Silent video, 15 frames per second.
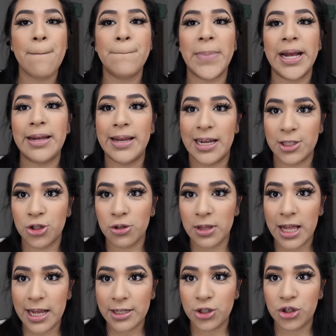my natural
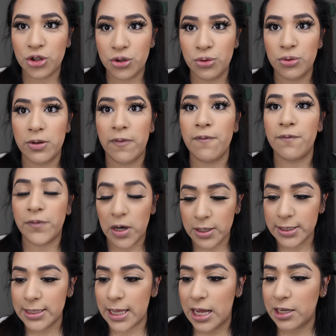lash to the
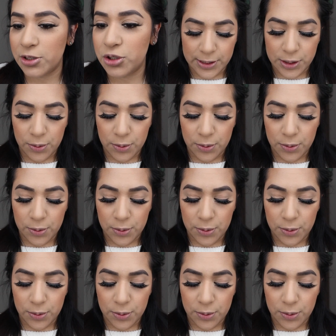false lash.